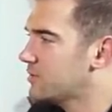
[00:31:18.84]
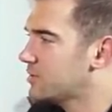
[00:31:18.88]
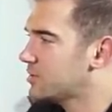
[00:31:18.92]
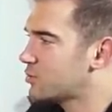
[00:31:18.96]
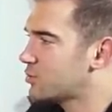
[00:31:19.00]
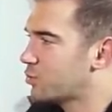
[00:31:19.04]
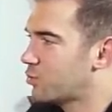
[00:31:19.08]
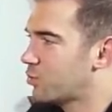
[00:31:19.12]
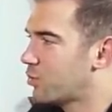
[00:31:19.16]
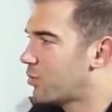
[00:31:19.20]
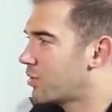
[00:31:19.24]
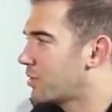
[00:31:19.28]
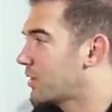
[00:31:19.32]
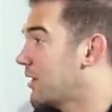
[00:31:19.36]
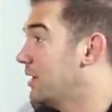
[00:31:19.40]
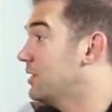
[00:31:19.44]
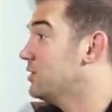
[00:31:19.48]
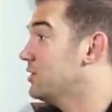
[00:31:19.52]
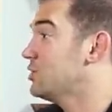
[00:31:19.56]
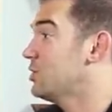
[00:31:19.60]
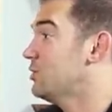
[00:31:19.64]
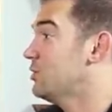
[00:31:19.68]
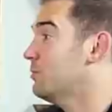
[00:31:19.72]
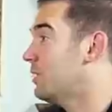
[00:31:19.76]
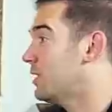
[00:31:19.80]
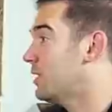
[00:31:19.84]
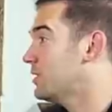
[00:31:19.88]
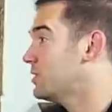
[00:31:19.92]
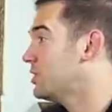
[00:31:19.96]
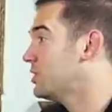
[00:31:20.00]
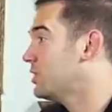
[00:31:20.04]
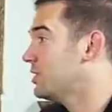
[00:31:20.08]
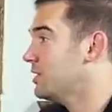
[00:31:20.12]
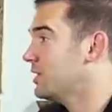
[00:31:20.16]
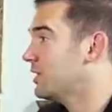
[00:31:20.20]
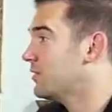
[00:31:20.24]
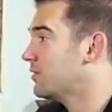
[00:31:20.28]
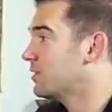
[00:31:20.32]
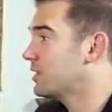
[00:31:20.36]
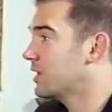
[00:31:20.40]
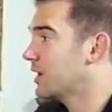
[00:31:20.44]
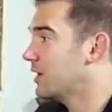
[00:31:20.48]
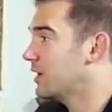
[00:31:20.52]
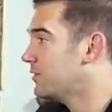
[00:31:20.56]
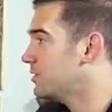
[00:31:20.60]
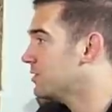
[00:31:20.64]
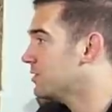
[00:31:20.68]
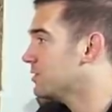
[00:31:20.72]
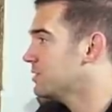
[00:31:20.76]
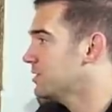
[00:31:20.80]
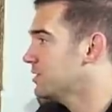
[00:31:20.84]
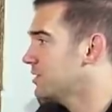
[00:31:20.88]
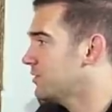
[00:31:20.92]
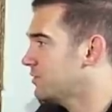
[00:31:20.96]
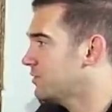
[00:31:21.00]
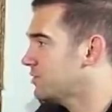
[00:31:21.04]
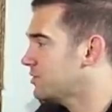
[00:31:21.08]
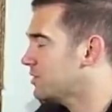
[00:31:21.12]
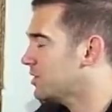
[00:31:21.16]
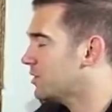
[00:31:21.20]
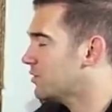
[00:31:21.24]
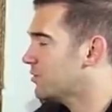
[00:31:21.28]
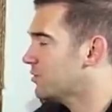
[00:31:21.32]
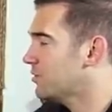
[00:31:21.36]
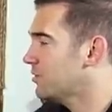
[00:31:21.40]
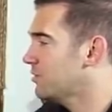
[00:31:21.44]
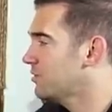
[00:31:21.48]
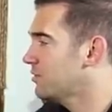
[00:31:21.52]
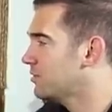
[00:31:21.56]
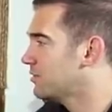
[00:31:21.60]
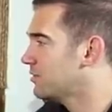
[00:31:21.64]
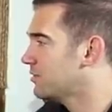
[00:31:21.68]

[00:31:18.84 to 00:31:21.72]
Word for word: just working so much that you never gave to yourself in general?